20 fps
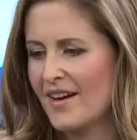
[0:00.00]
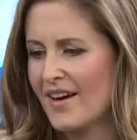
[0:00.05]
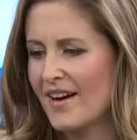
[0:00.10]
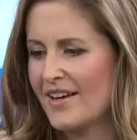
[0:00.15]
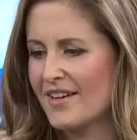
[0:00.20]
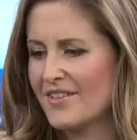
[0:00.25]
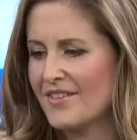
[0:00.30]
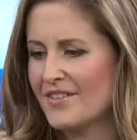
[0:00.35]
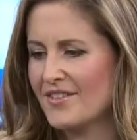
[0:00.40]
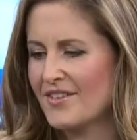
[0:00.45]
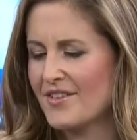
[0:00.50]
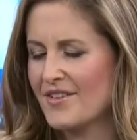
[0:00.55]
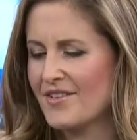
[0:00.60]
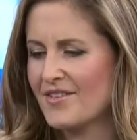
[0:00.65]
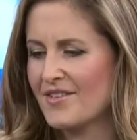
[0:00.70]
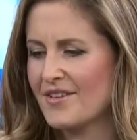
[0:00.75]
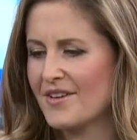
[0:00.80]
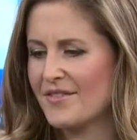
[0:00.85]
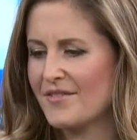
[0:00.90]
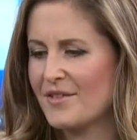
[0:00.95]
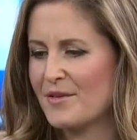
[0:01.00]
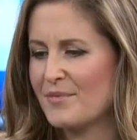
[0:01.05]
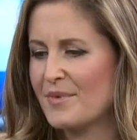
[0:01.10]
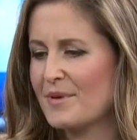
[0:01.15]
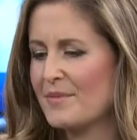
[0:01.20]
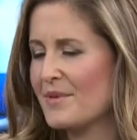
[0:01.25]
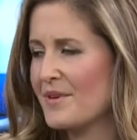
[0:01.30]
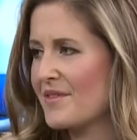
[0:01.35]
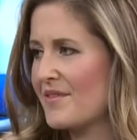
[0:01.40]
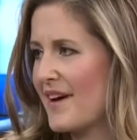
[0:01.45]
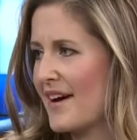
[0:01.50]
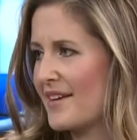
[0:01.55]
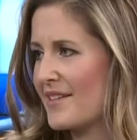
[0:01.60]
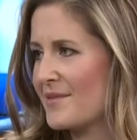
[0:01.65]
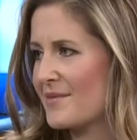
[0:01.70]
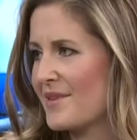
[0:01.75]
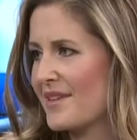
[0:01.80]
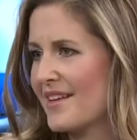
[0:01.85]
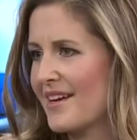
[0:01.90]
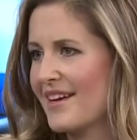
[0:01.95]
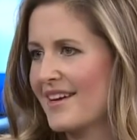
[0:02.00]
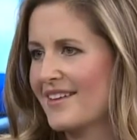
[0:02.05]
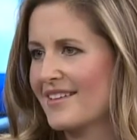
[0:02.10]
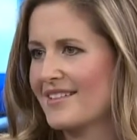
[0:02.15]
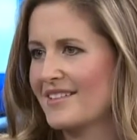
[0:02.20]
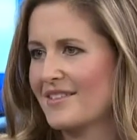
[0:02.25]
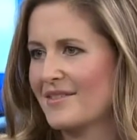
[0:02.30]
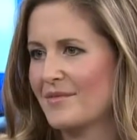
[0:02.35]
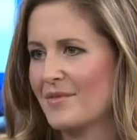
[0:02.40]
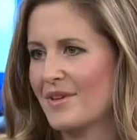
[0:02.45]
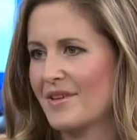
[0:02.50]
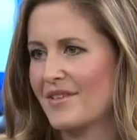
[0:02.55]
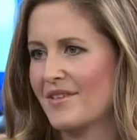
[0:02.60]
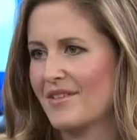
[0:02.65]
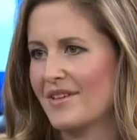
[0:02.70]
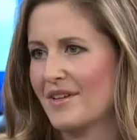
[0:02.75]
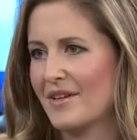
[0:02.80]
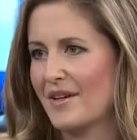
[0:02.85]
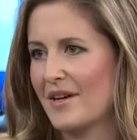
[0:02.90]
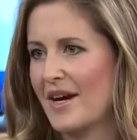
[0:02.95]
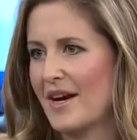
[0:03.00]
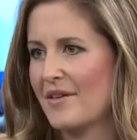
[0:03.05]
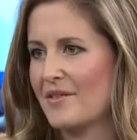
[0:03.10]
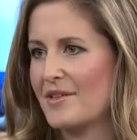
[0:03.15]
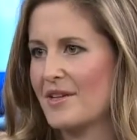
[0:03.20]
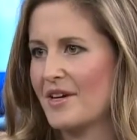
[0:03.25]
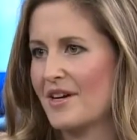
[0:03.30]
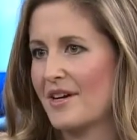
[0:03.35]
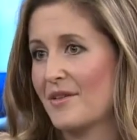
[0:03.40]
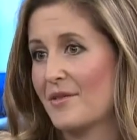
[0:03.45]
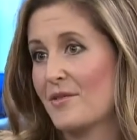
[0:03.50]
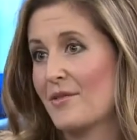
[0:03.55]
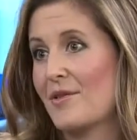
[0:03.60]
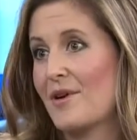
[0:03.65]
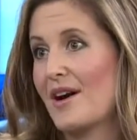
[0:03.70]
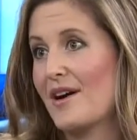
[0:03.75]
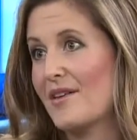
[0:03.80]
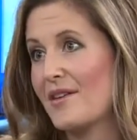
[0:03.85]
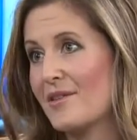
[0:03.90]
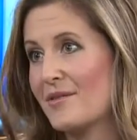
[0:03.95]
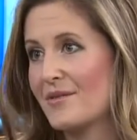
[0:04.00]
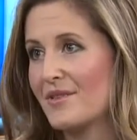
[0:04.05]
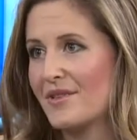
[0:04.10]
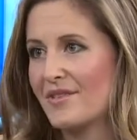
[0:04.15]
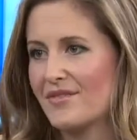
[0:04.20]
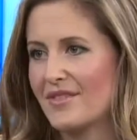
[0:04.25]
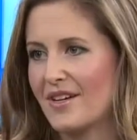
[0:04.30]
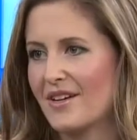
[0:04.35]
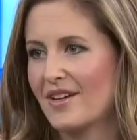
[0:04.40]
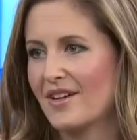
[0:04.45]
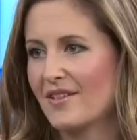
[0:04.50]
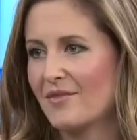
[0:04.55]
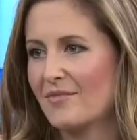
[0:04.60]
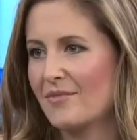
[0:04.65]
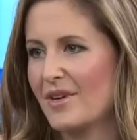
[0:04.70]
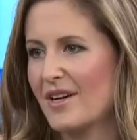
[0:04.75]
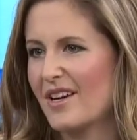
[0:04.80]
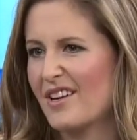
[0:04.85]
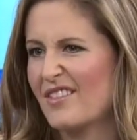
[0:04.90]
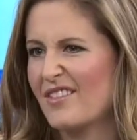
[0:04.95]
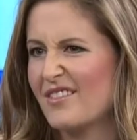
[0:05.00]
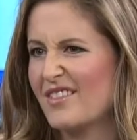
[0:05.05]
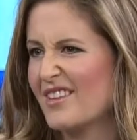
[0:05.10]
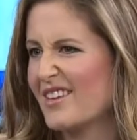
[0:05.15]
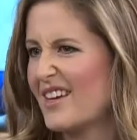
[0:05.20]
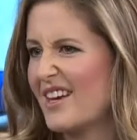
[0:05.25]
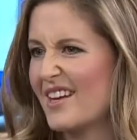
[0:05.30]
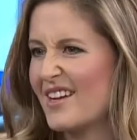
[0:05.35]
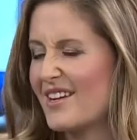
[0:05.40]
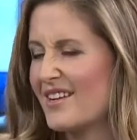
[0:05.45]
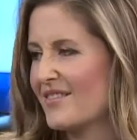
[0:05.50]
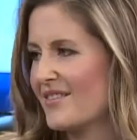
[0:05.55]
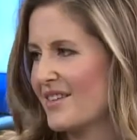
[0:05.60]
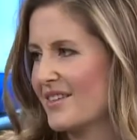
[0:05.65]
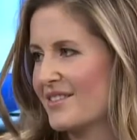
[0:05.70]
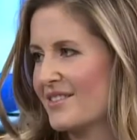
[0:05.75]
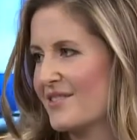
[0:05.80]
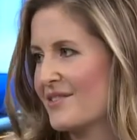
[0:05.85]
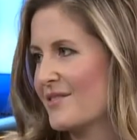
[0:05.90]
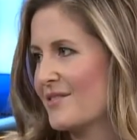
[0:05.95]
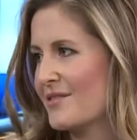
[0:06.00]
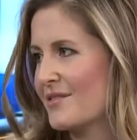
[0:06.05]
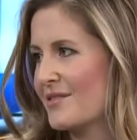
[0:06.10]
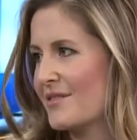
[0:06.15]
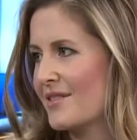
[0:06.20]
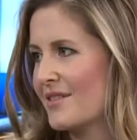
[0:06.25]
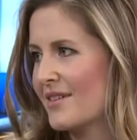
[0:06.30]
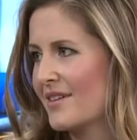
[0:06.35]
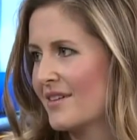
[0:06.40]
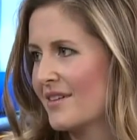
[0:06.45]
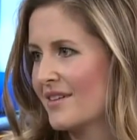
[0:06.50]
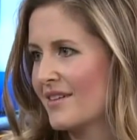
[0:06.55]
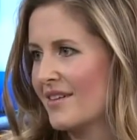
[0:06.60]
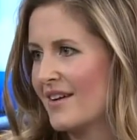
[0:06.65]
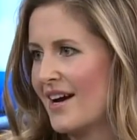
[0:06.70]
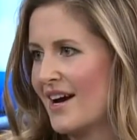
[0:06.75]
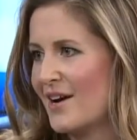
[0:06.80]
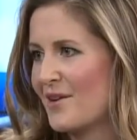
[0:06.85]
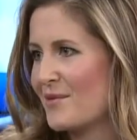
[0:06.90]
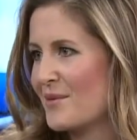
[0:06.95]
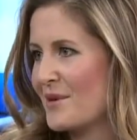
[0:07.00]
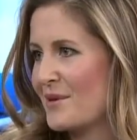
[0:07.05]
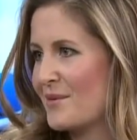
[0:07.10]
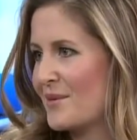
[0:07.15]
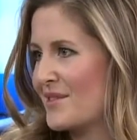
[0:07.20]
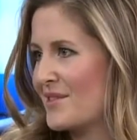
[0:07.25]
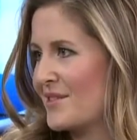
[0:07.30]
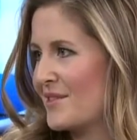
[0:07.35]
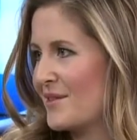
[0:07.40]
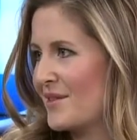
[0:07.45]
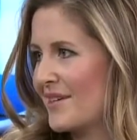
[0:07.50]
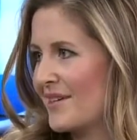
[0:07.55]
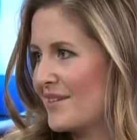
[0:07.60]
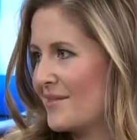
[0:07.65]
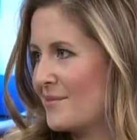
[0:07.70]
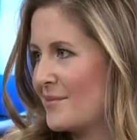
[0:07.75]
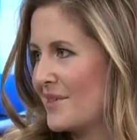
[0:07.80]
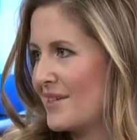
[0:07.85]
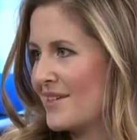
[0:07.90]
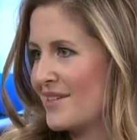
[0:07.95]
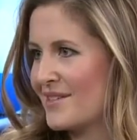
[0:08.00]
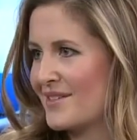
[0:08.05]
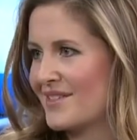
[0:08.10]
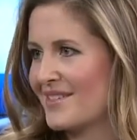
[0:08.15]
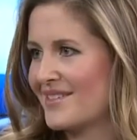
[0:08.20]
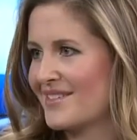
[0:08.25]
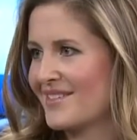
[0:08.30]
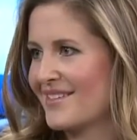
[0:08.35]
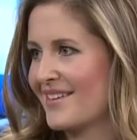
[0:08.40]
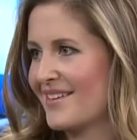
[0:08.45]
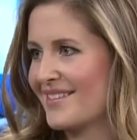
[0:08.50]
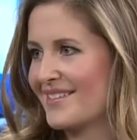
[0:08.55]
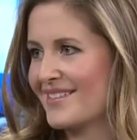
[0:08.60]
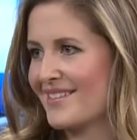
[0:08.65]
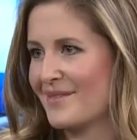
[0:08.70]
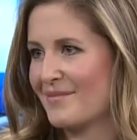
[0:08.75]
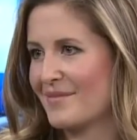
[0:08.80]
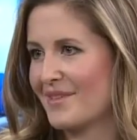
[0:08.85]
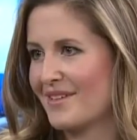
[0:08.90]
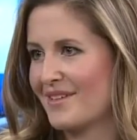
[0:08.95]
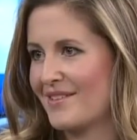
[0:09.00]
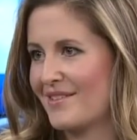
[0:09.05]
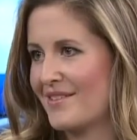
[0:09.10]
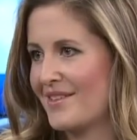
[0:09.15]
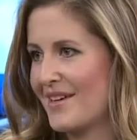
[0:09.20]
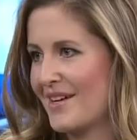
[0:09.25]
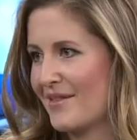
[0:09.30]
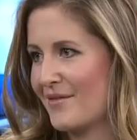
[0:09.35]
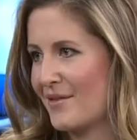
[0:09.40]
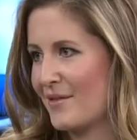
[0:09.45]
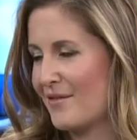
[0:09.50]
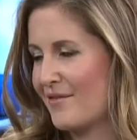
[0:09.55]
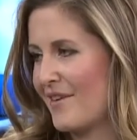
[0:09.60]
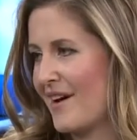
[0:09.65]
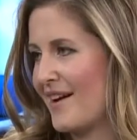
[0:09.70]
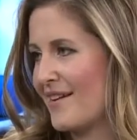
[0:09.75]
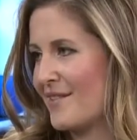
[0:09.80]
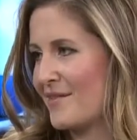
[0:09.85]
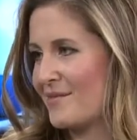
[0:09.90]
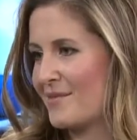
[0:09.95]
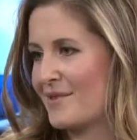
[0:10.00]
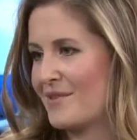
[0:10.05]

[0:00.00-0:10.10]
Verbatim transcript: I don't know. A few people have asked me that about like how do you, I don't know how you would have done it, but I don't think any of us know how we would do it because it's not something you can ever fathom.